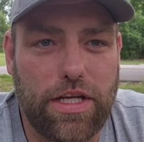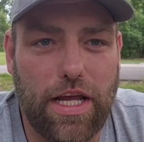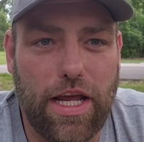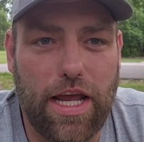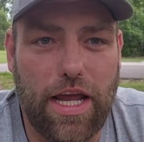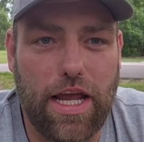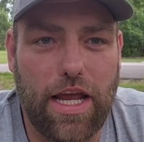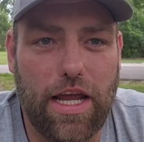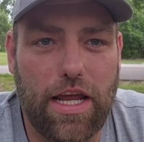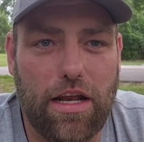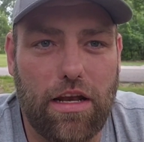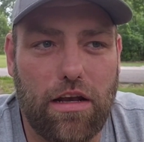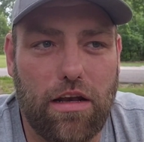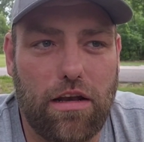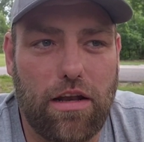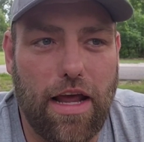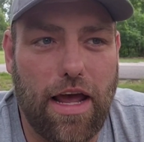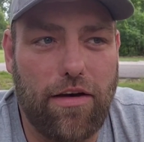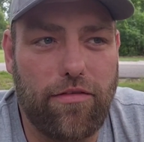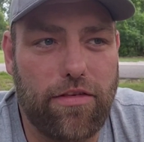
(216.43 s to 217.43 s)

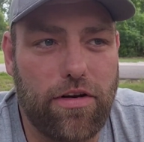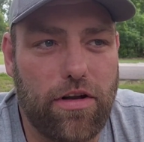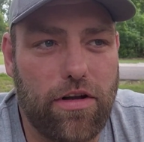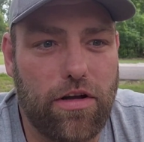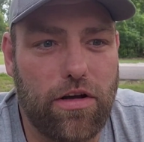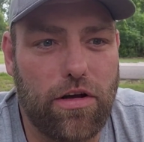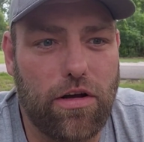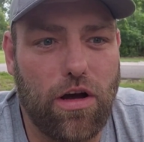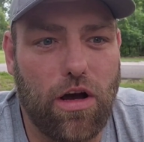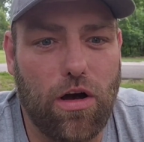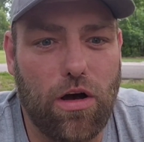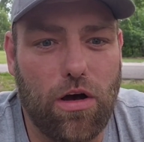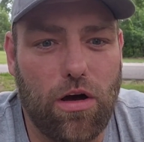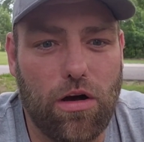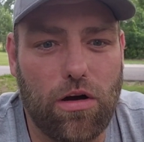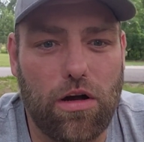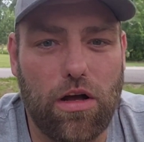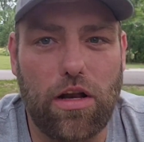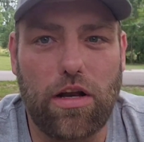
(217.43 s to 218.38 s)
and having an